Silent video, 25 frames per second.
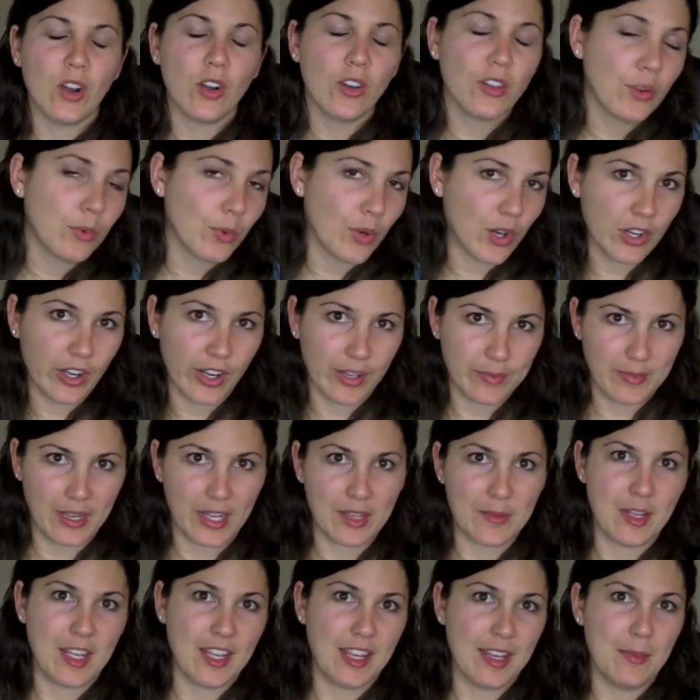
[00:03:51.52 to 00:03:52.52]
all the work on
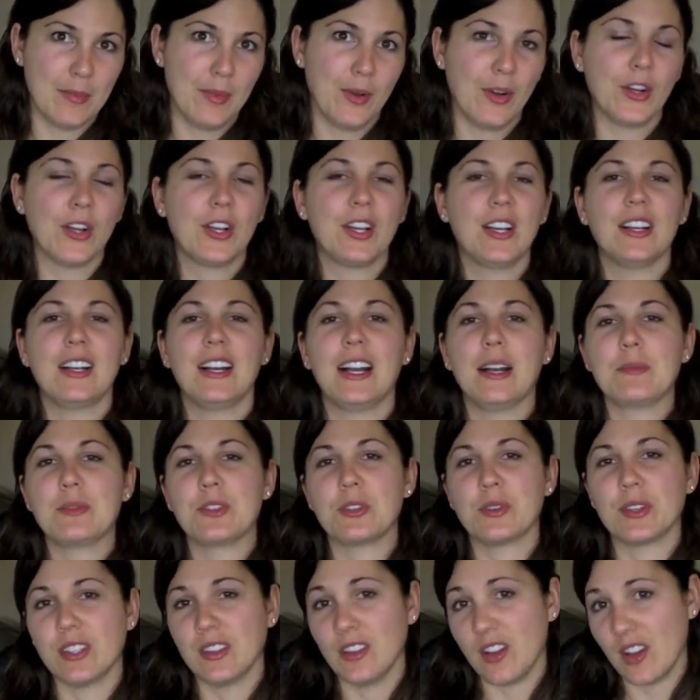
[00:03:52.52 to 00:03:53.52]
my ebook, I'm
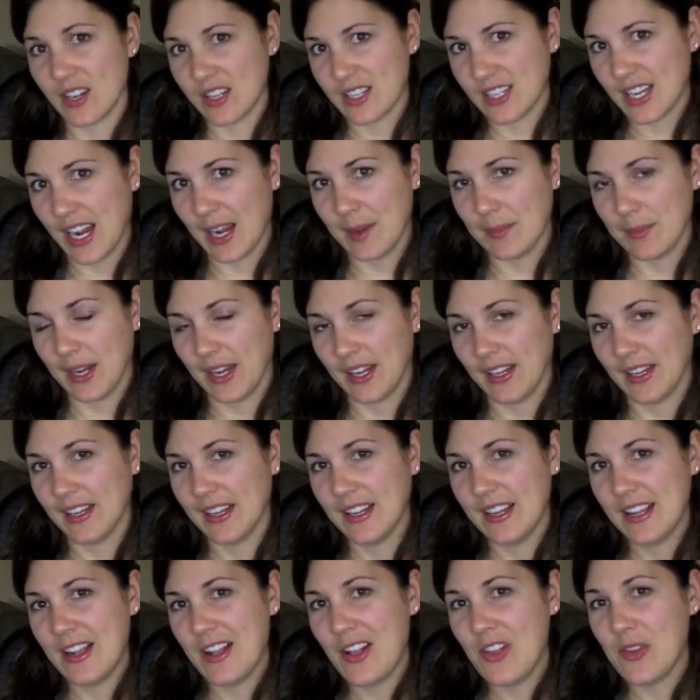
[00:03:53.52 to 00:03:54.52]
doing a lot of
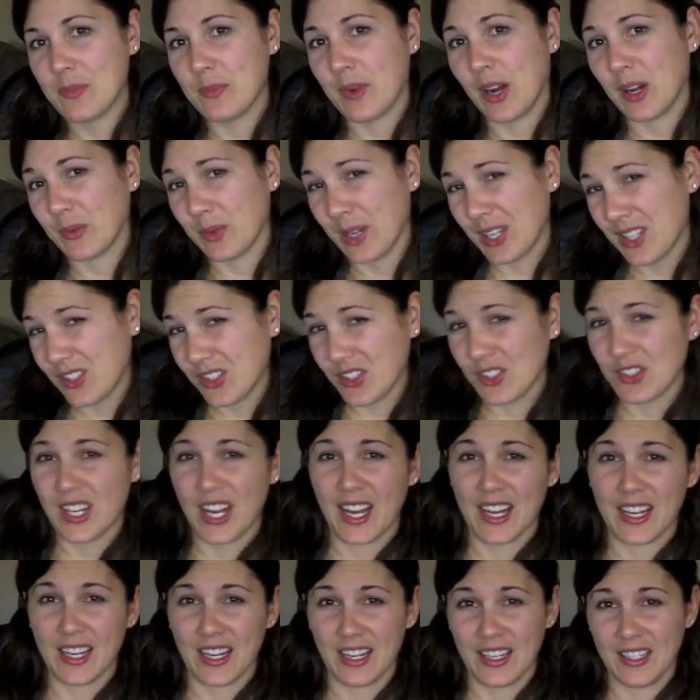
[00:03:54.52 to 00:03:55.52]
typing. My wrists are
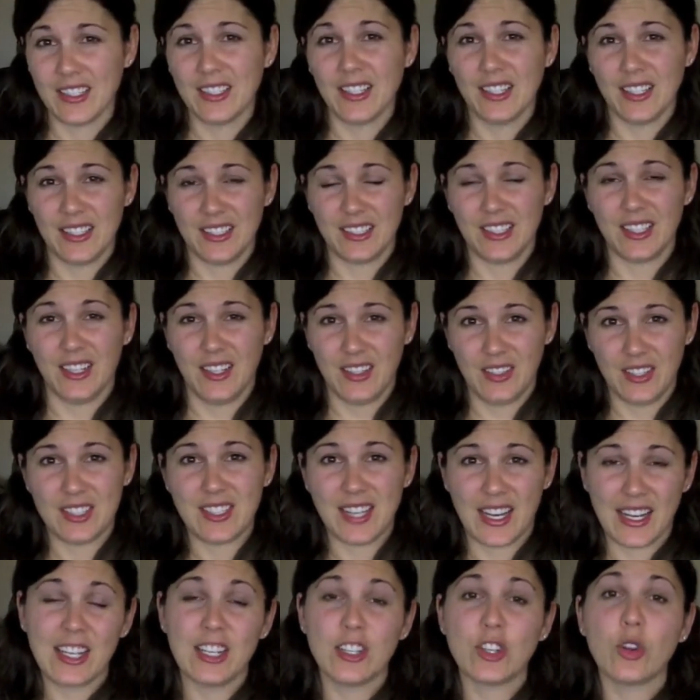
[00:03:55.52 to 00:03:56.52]
taking,
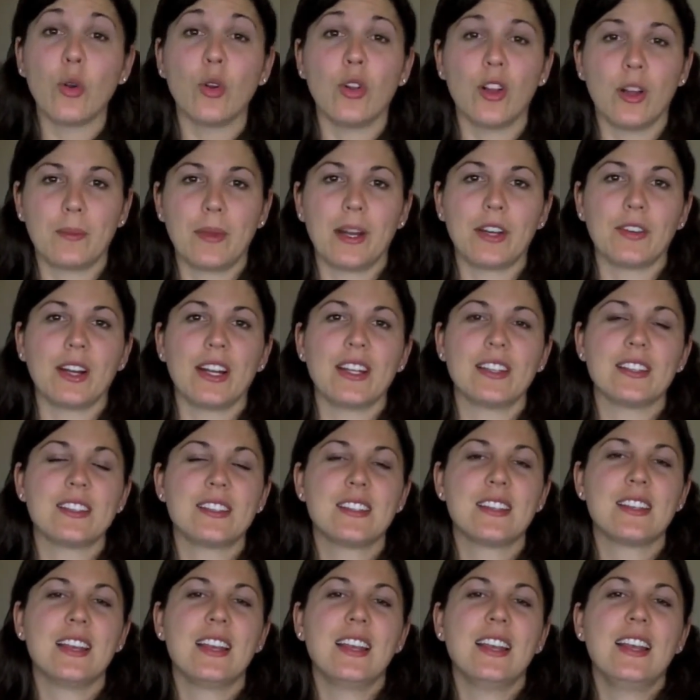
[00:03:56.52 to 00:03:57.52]
it's taking a toll on my
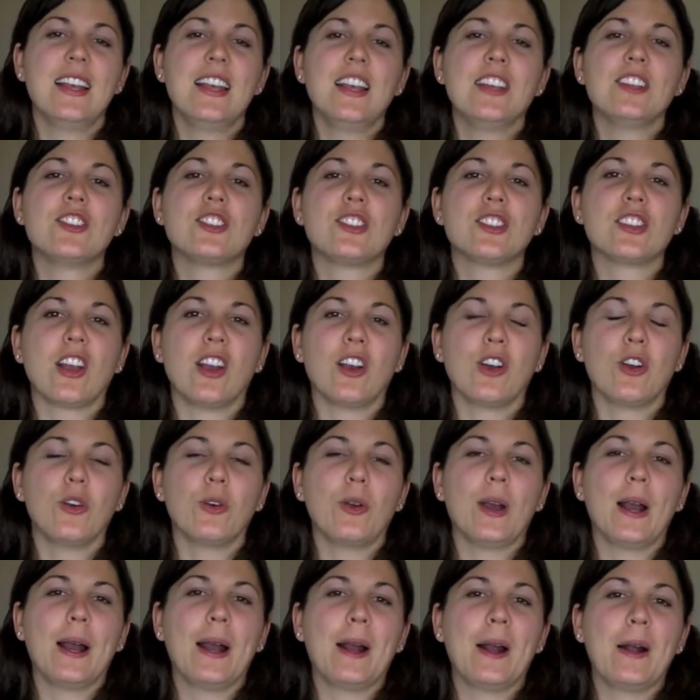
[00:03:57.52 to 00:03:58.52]
wrists.
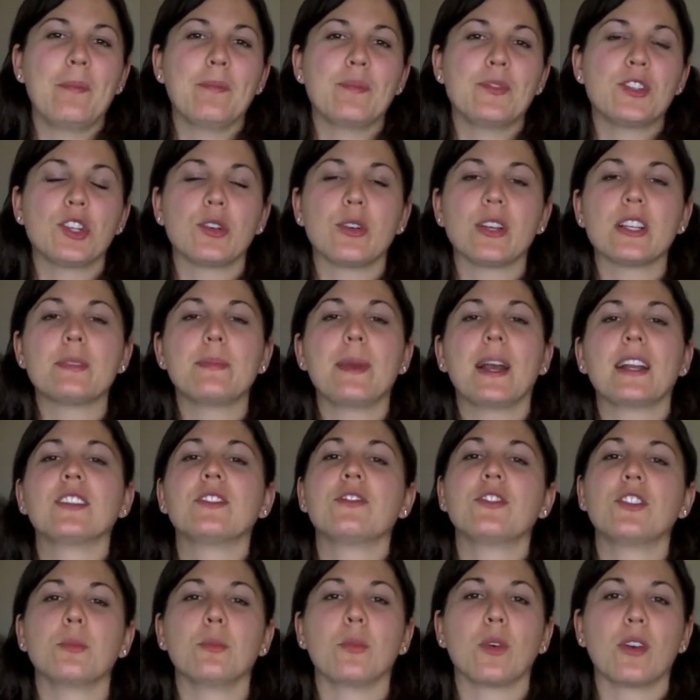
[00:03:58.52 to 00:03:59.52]
So do expect
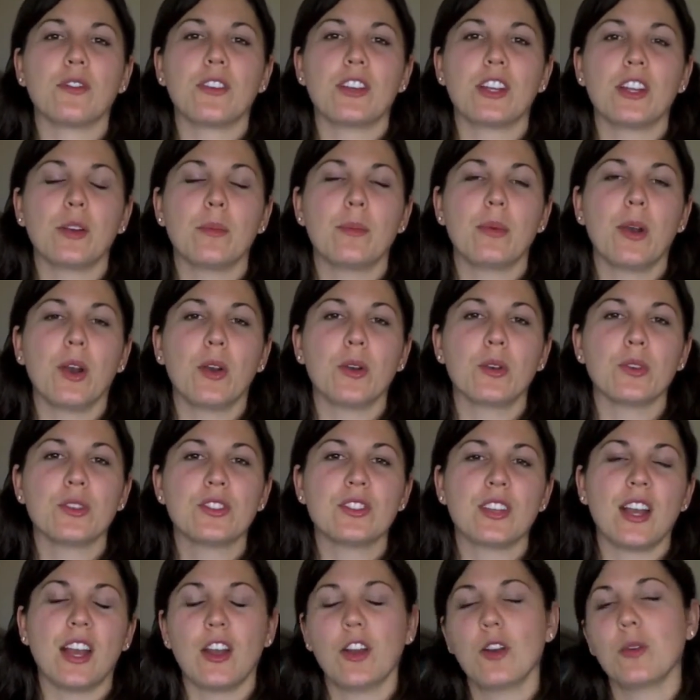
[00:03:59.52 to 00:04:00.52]
a few more video
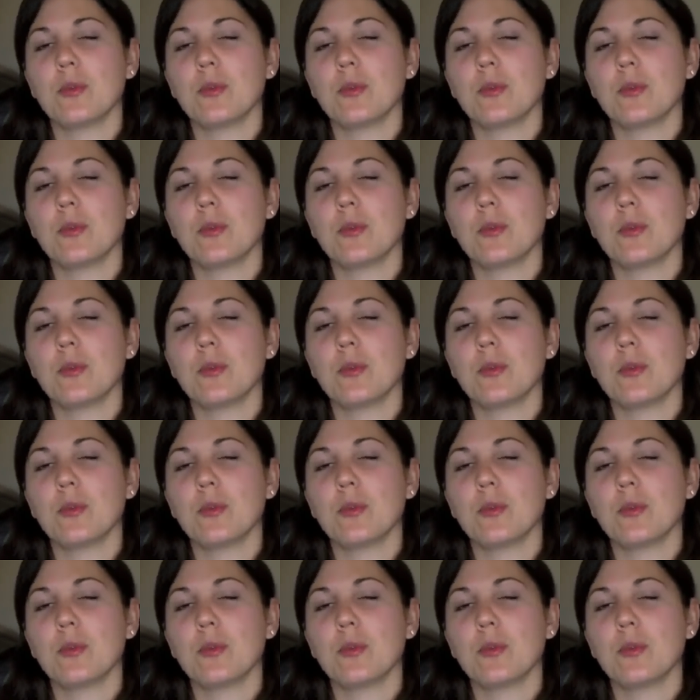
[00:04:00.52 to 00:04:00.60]
posts. I